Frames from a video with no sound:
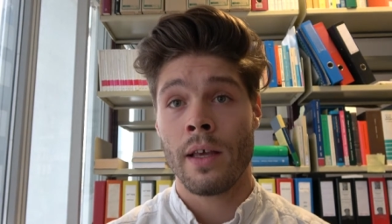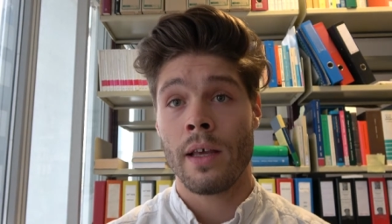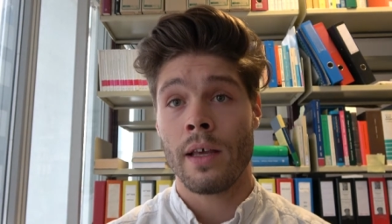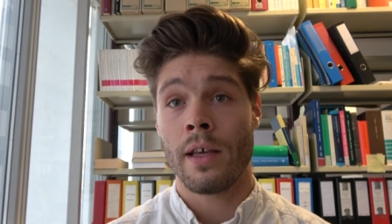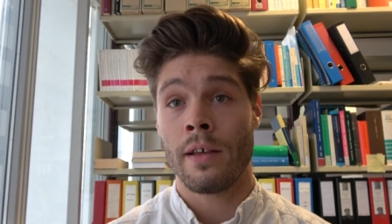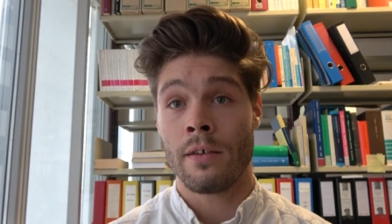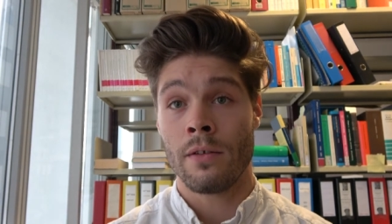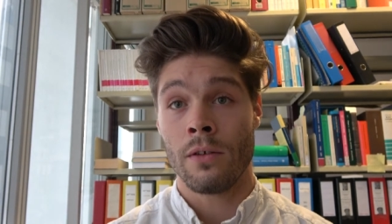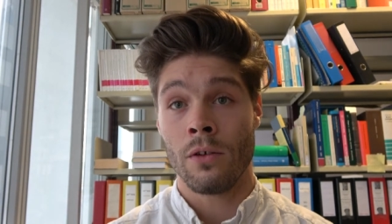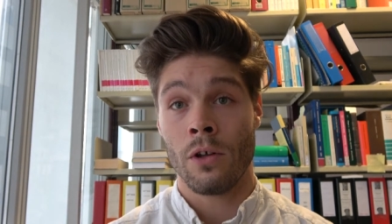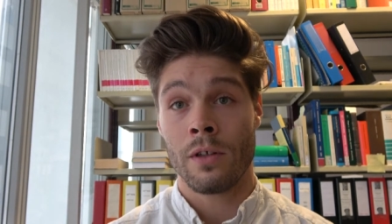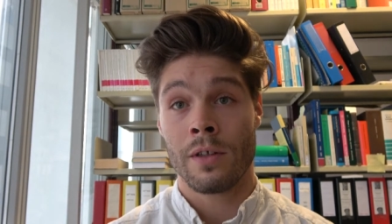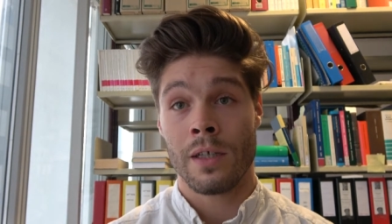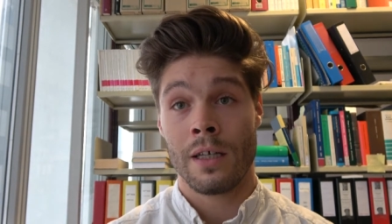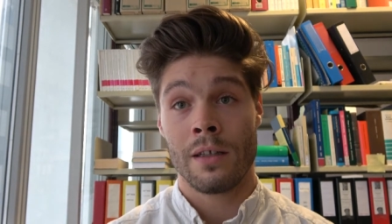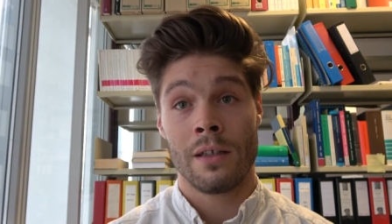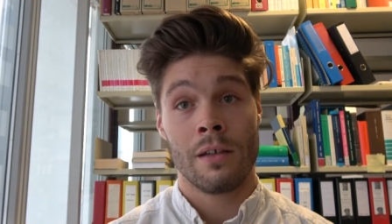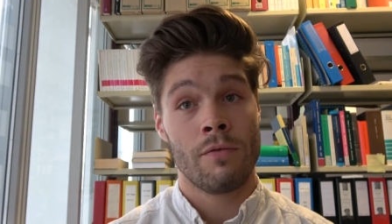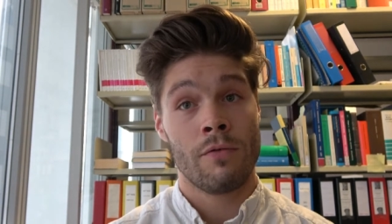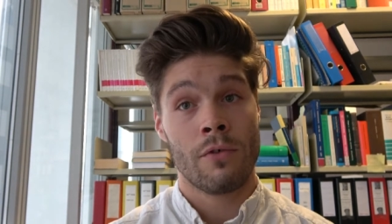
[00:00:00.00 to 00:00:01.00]
is not
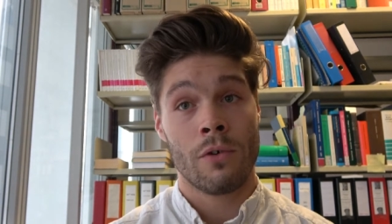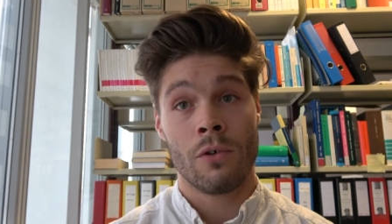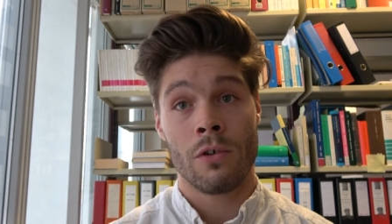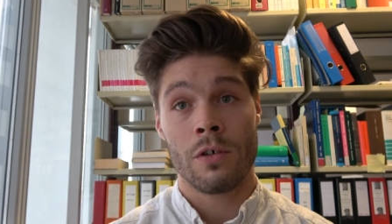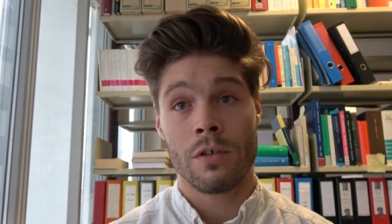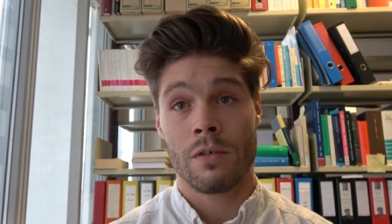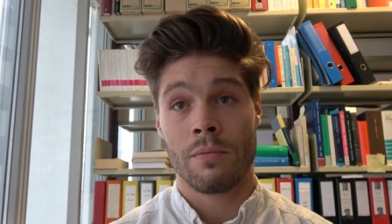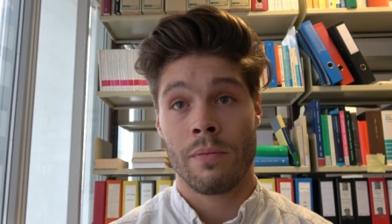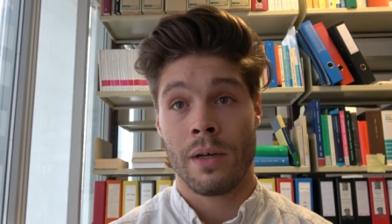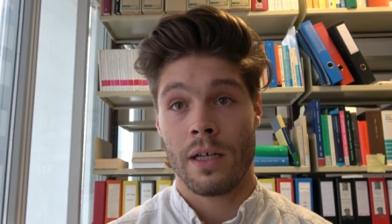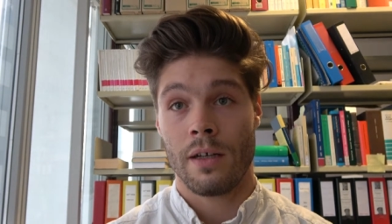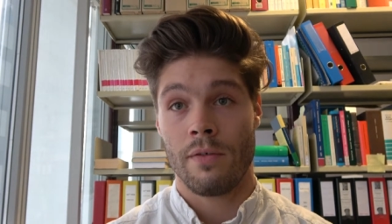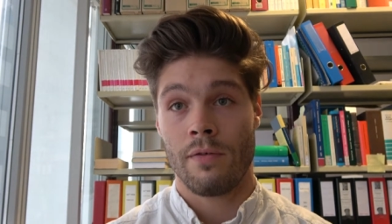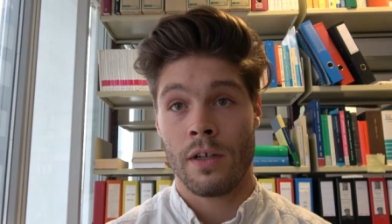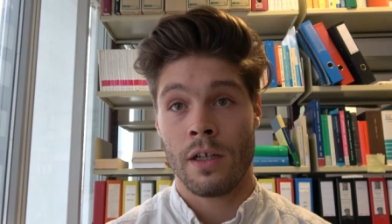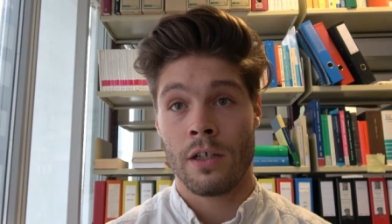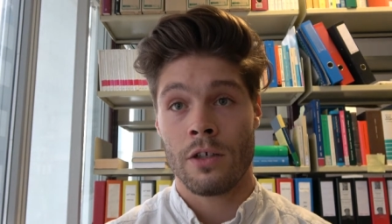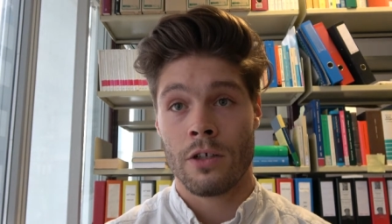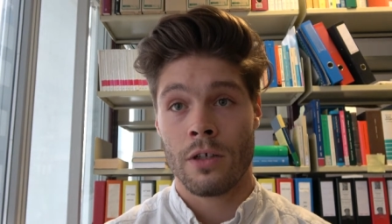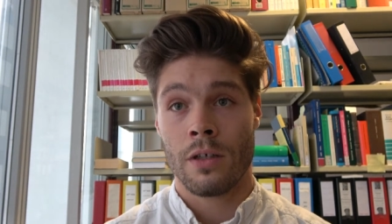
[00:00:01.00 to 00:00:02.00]
yet in force by
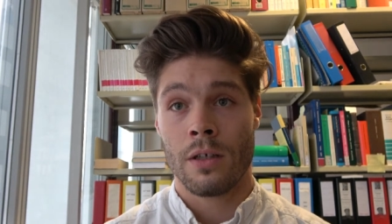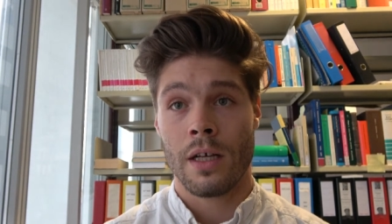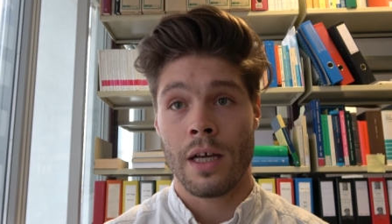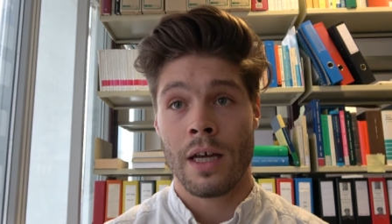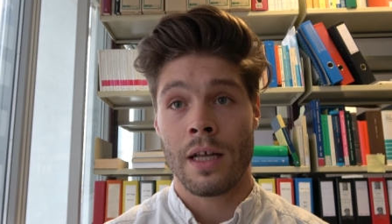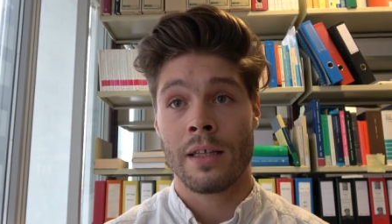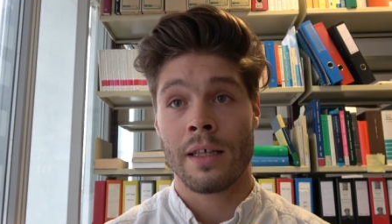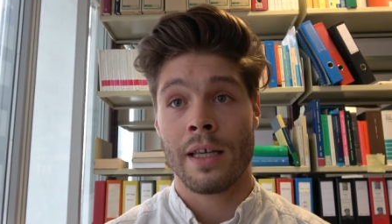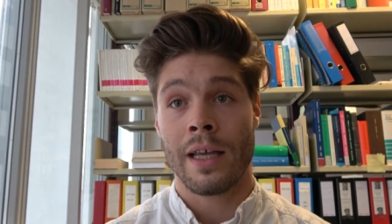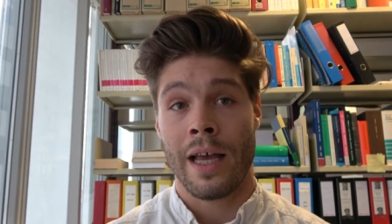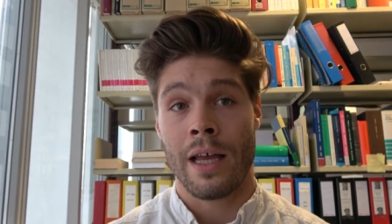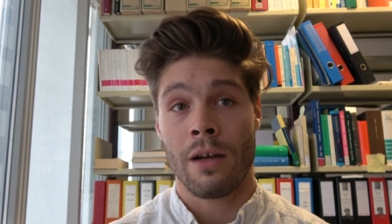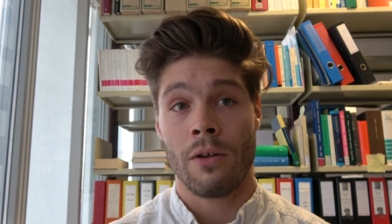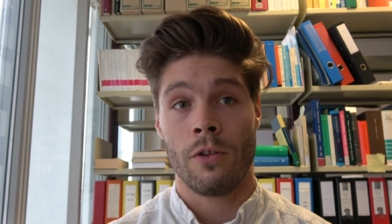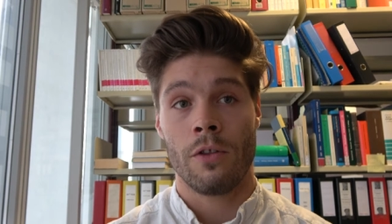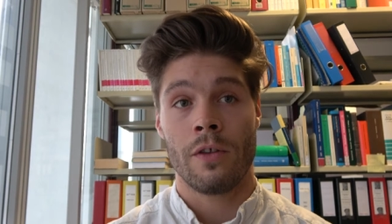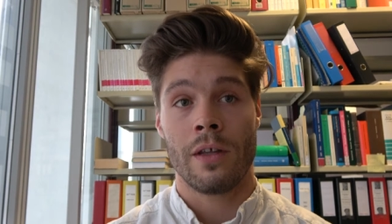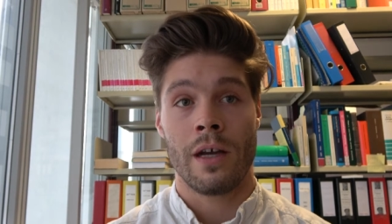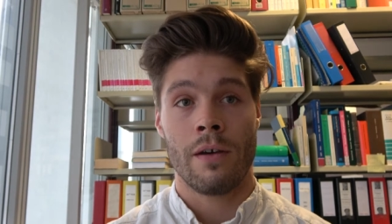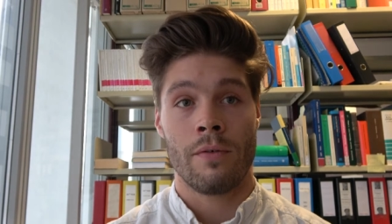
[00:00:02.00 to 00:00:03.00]
definition and
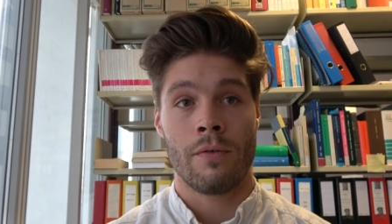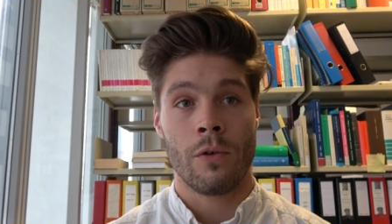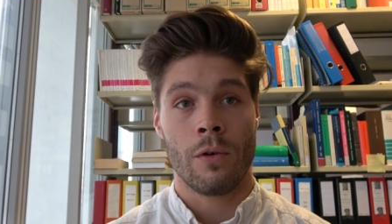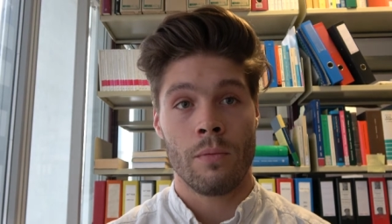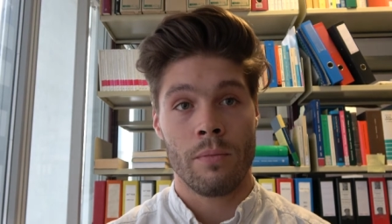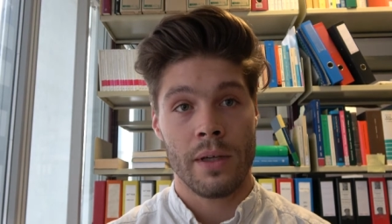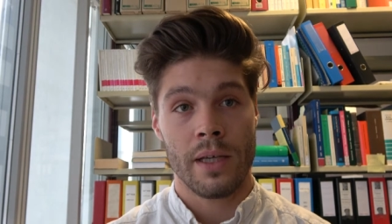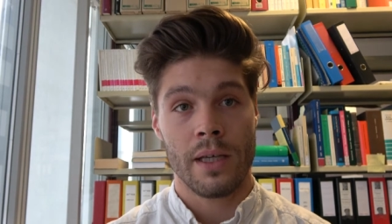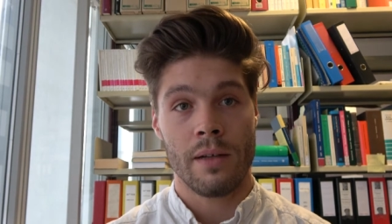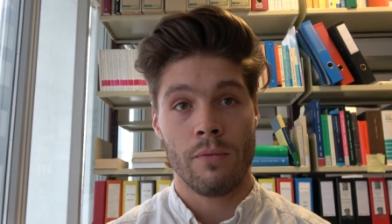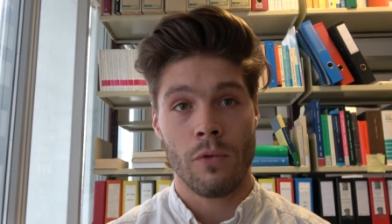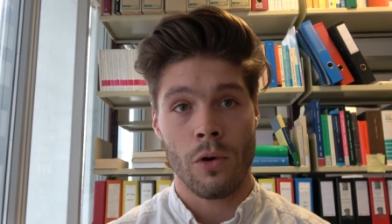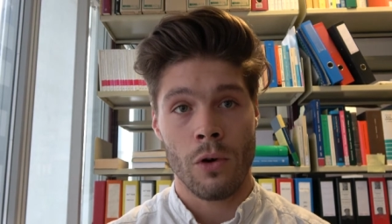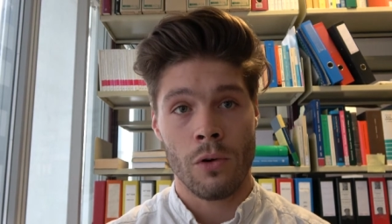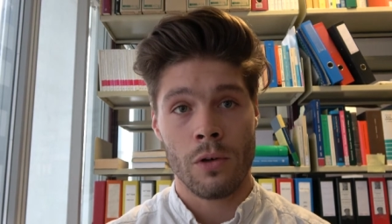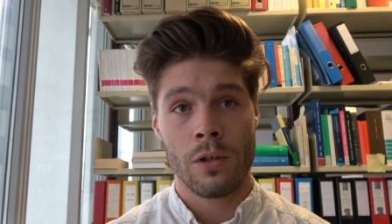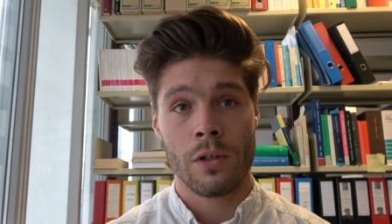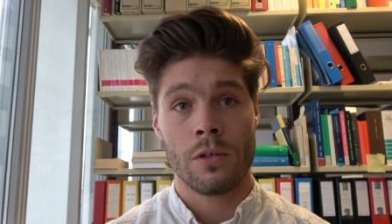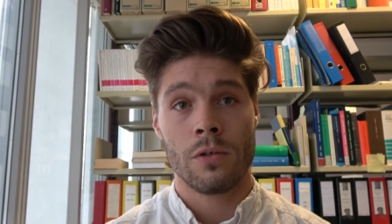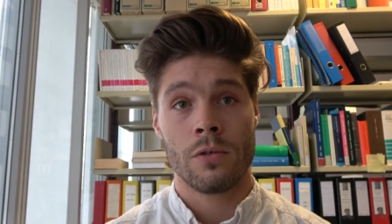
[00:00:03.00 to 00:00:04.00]
cannot therefore be
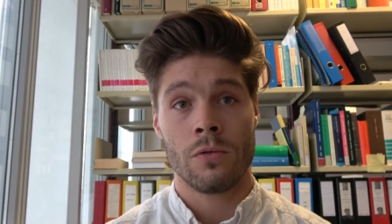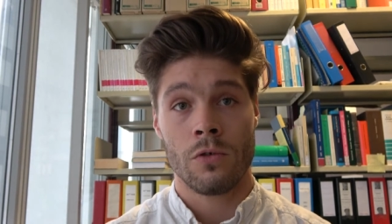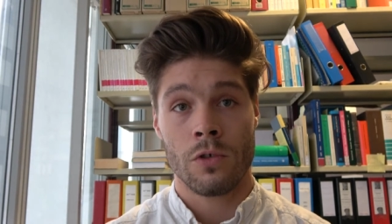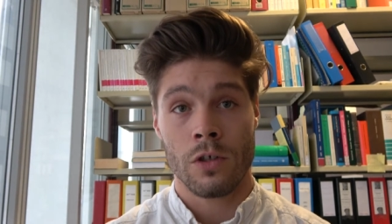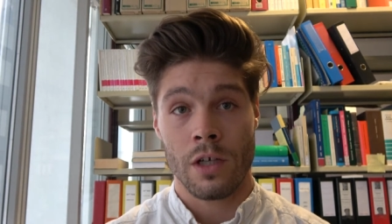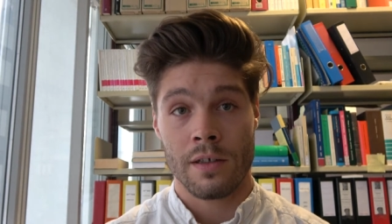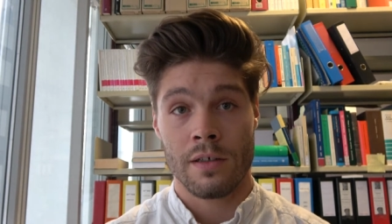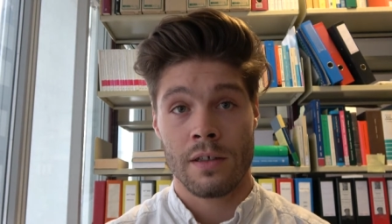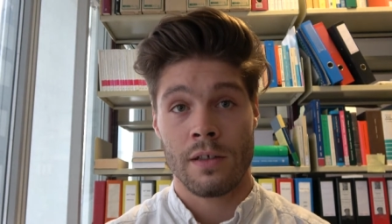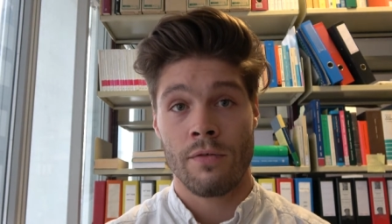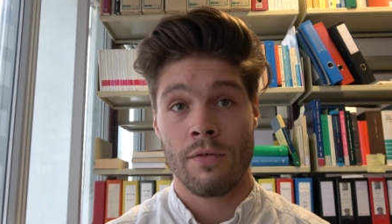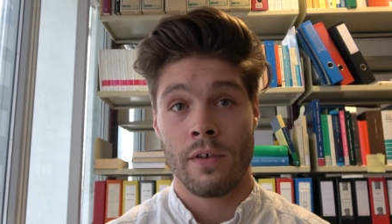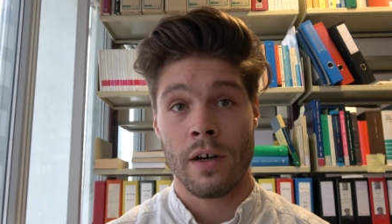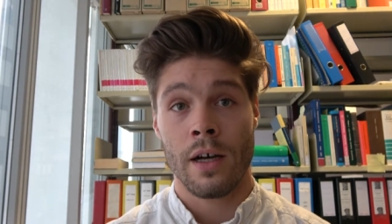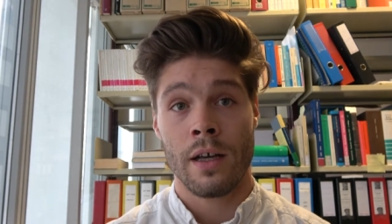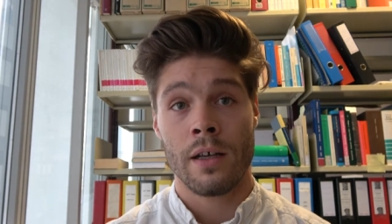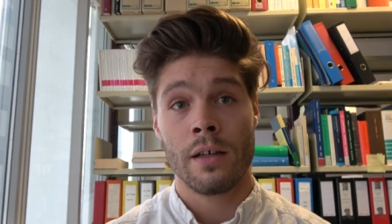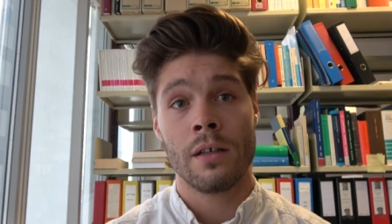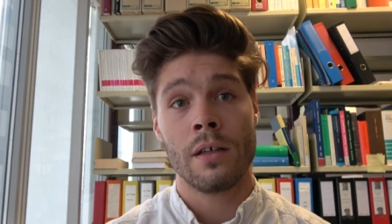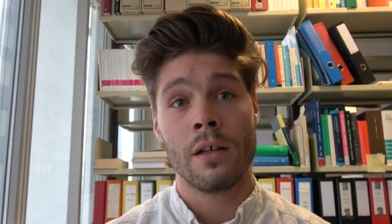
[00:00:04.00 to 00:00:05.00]
invoked to justify